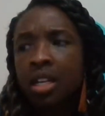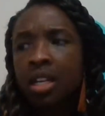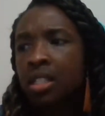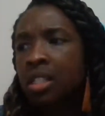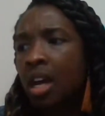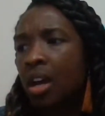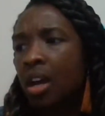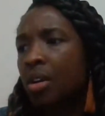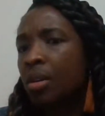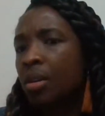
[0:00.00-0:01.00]

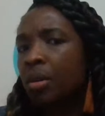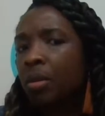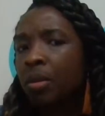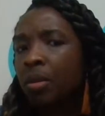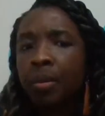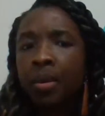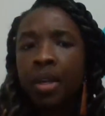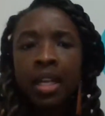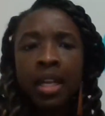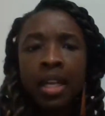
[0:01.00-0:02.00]
so
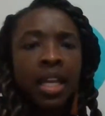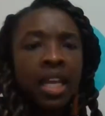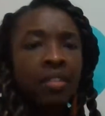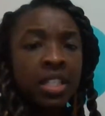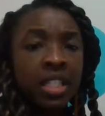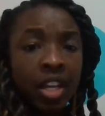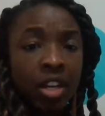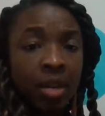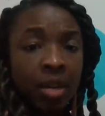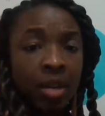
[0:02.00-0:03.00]
if it's saying you
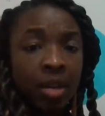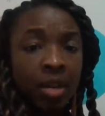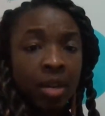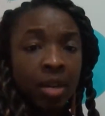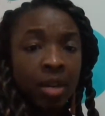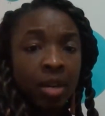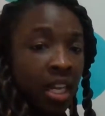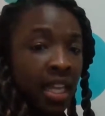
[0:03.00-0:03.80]
need permission,